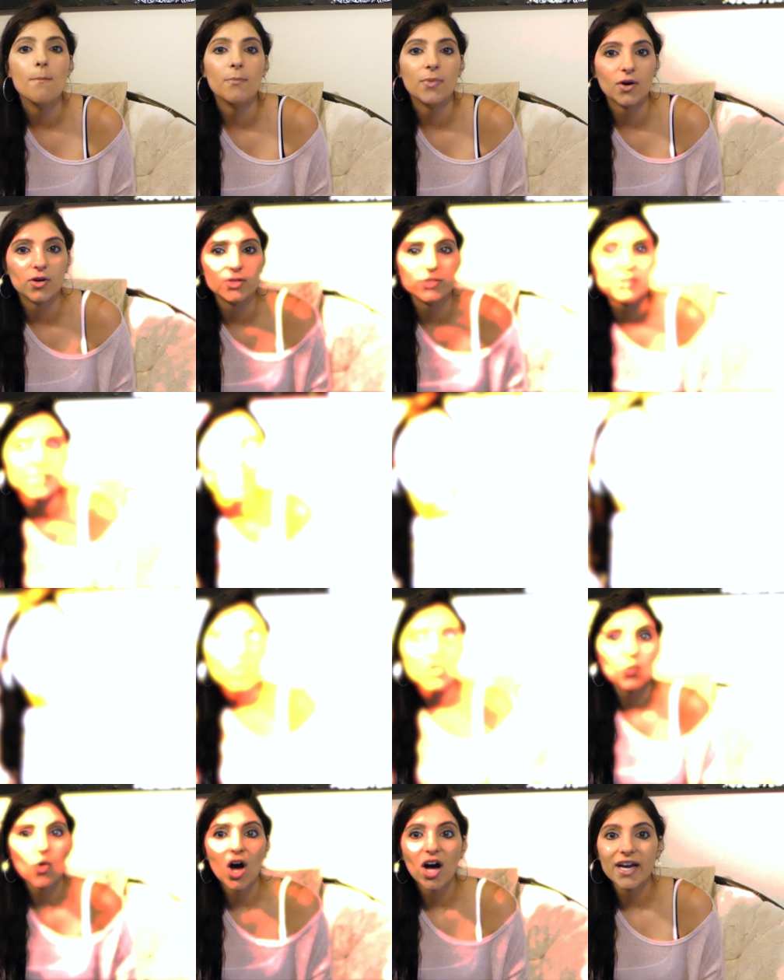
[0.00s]
person.
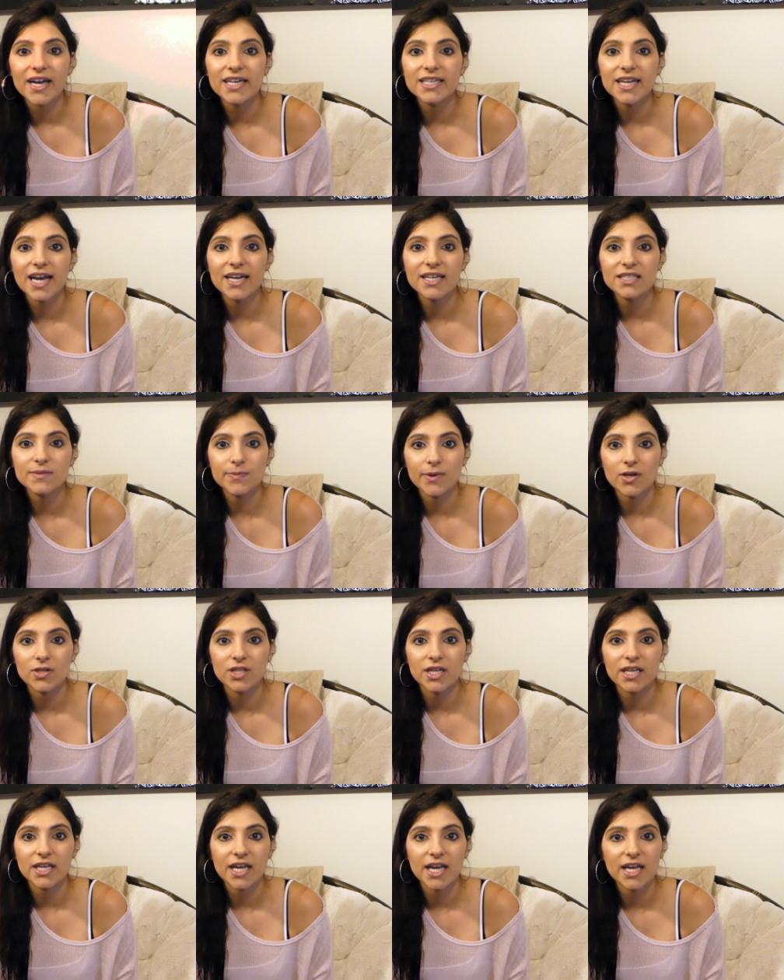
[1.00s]
The Walking Dead is
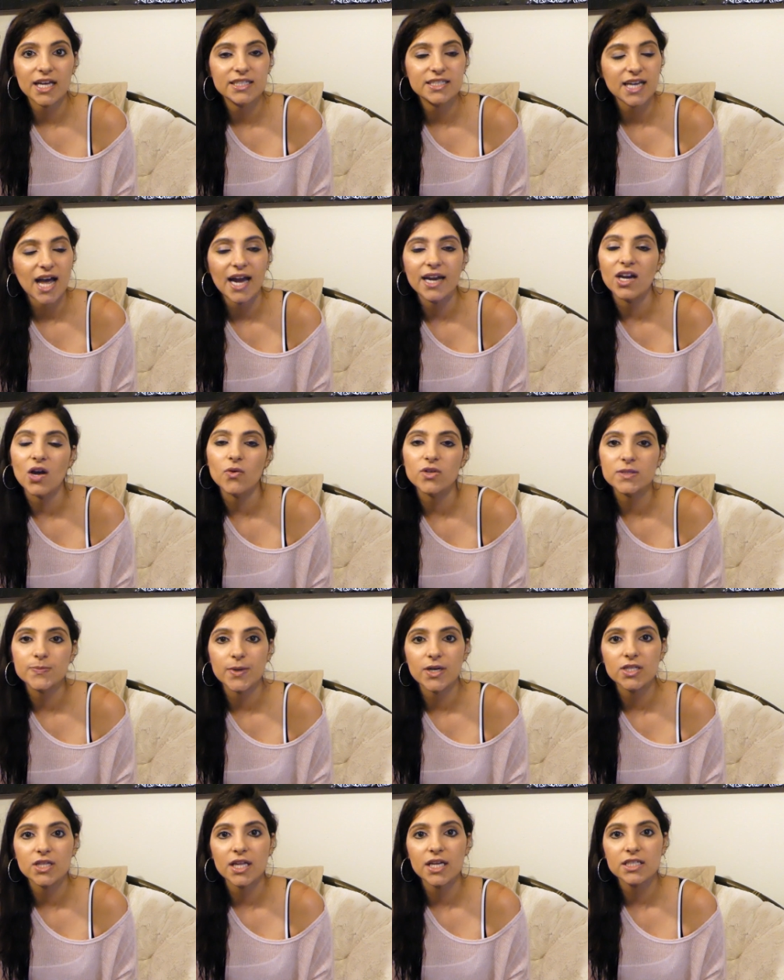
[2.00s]
building, kids. I know it's
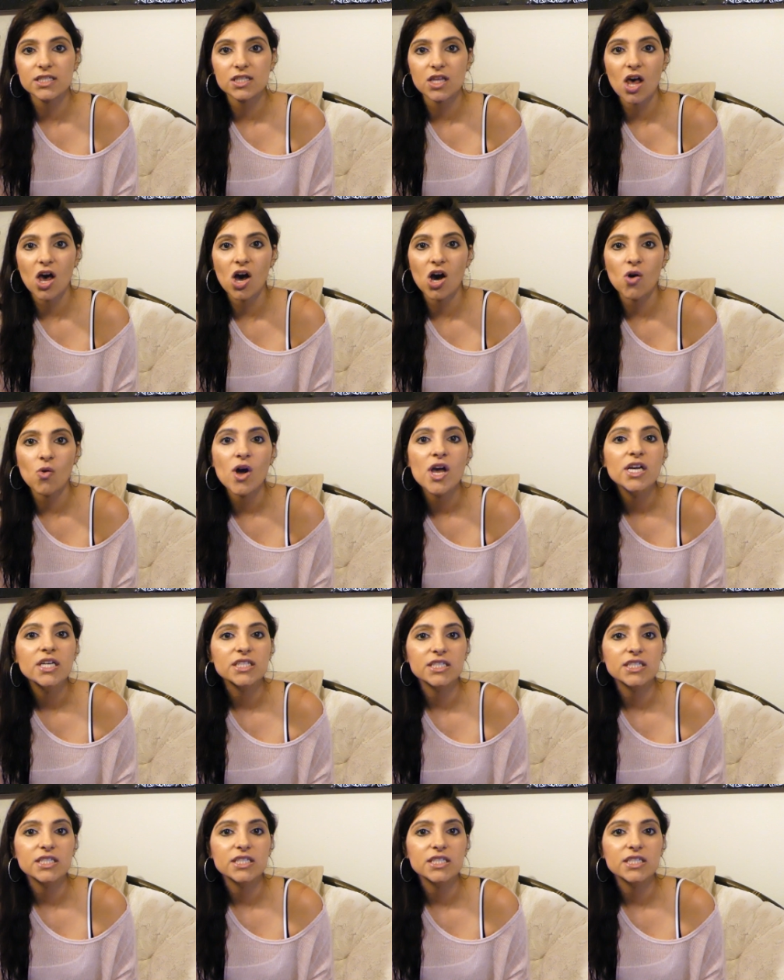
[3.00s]
building slow.